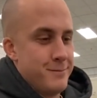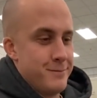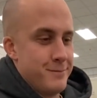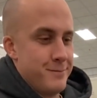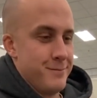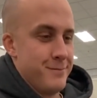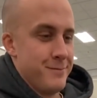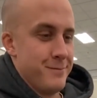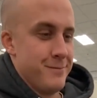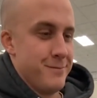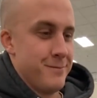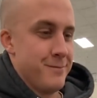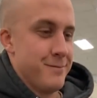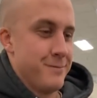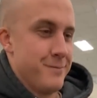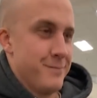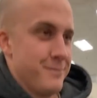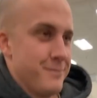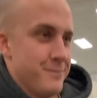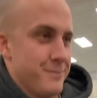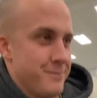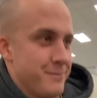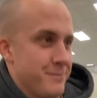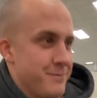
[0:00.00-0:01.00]

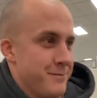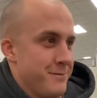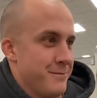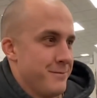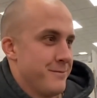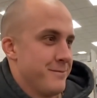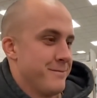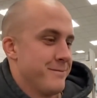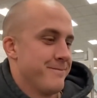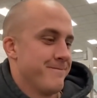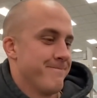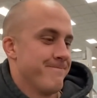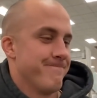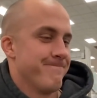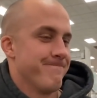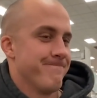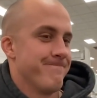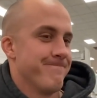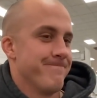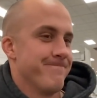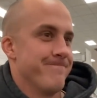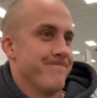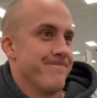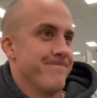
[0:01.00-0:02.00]
and
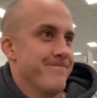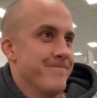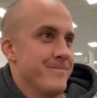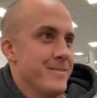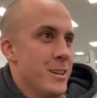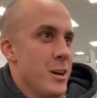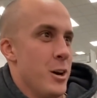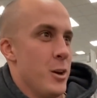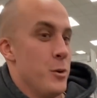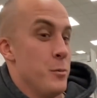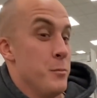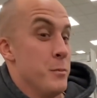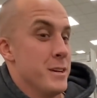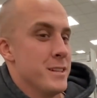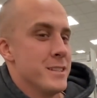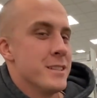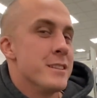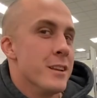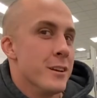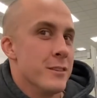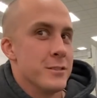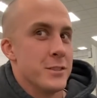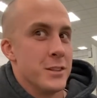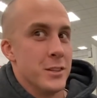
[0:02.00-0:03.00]
an iron. All my
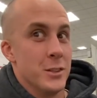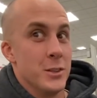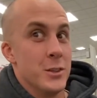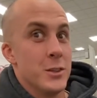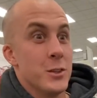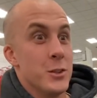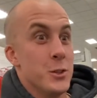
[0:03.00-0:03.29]
stuff's gonna look